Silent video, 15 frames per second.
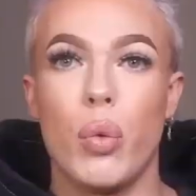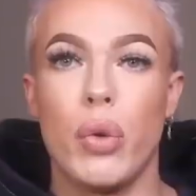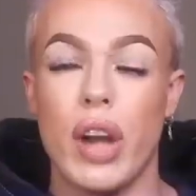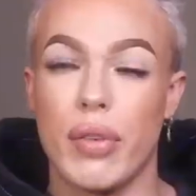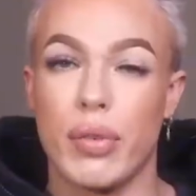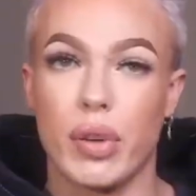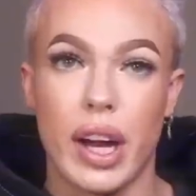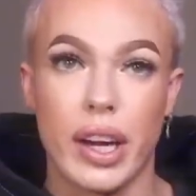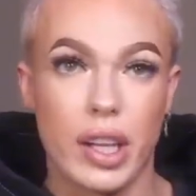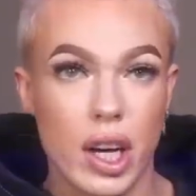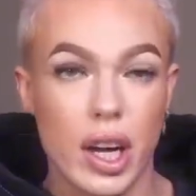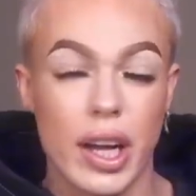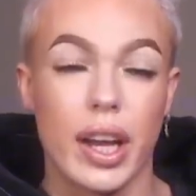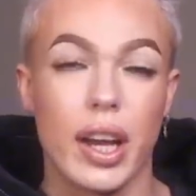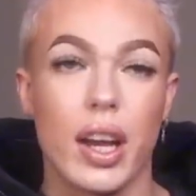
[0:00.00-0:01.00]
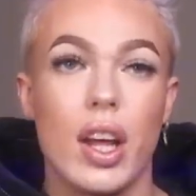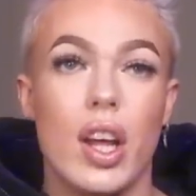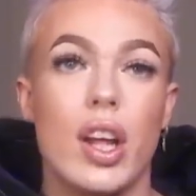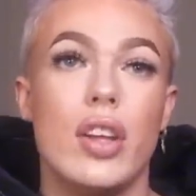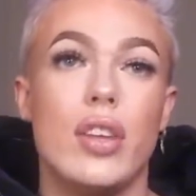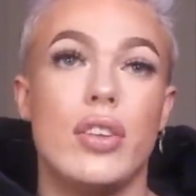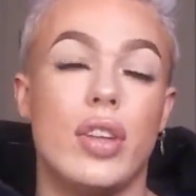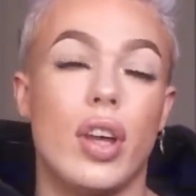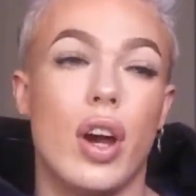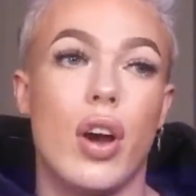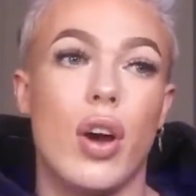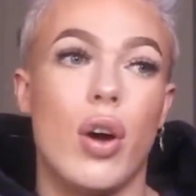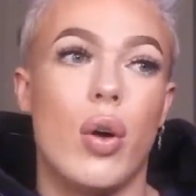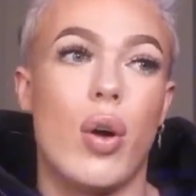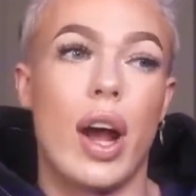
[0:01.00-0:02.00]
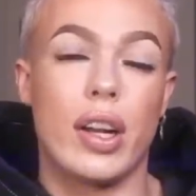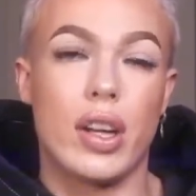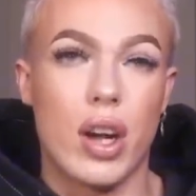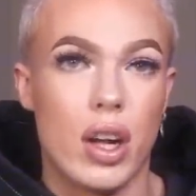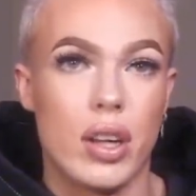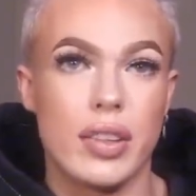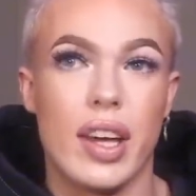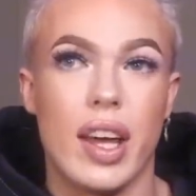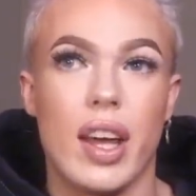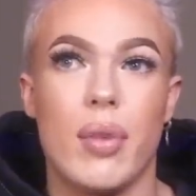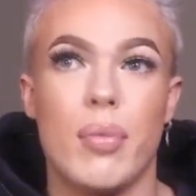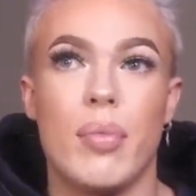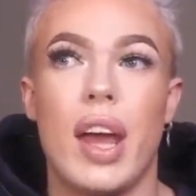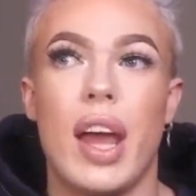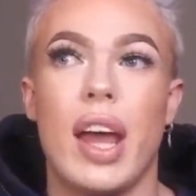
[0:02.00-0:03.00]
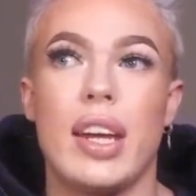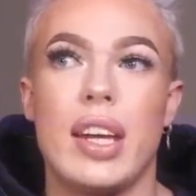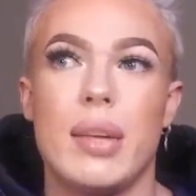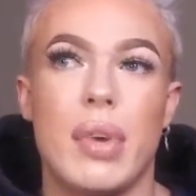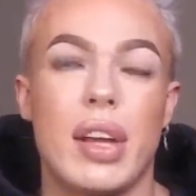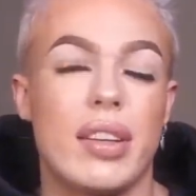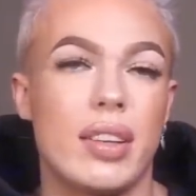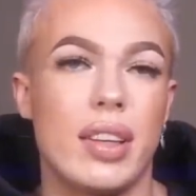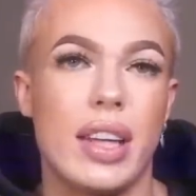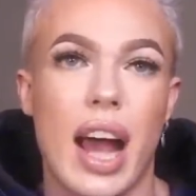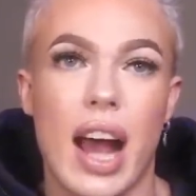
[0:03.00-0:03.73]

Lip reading: whenever I could. So I called him and he basically